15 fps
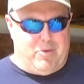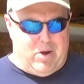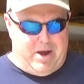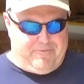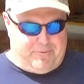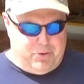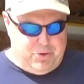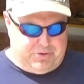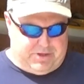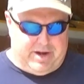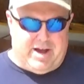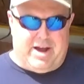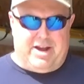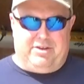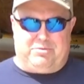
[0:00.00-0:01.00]
wife Ruth and
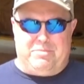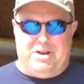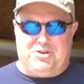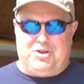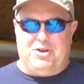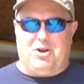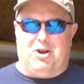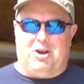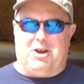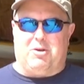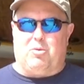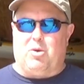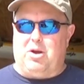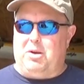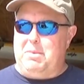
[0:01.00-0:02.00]
I, as mentioned earlier,
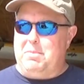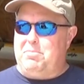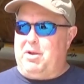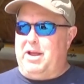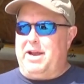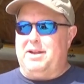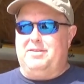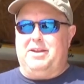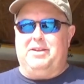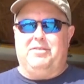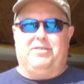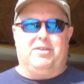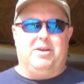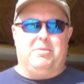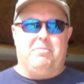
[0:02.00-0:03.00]
we're going to be planting
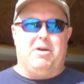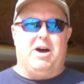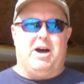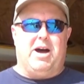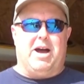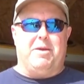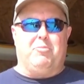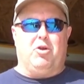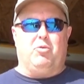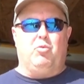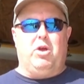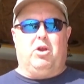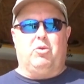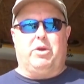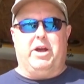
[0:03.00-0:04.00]
some uh, hybrid
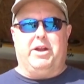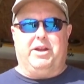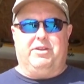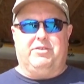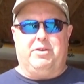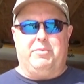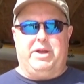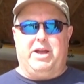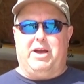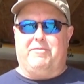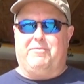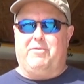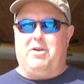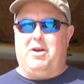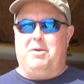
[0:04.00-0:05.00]
willow cuttings that we got
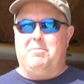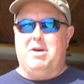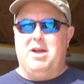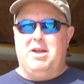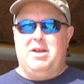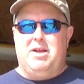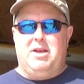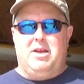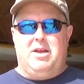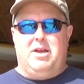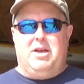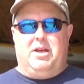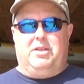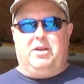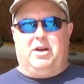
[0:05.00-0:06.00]
from
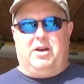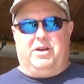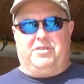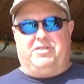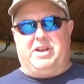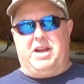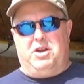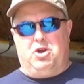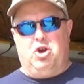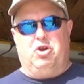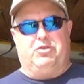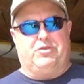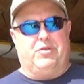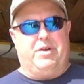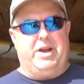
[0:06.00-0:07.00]
the state
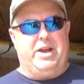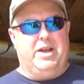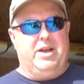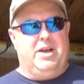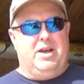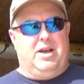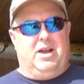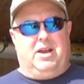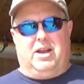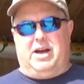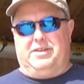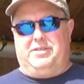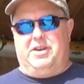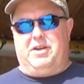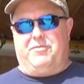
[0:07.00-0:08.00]
nursery.
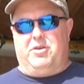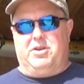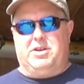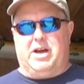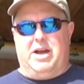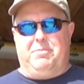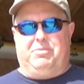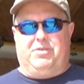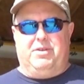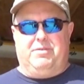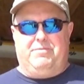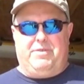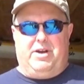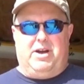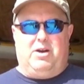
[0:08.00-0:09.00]
Lots of different types
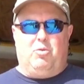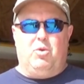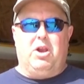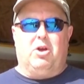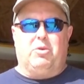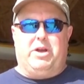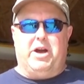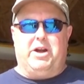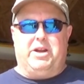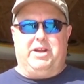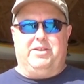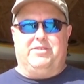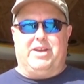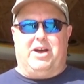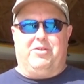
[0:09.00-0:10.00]
of uh, willow
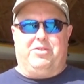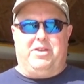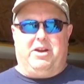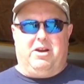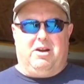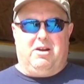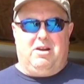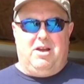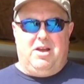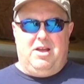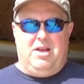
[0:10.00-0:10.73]
cuttings out there.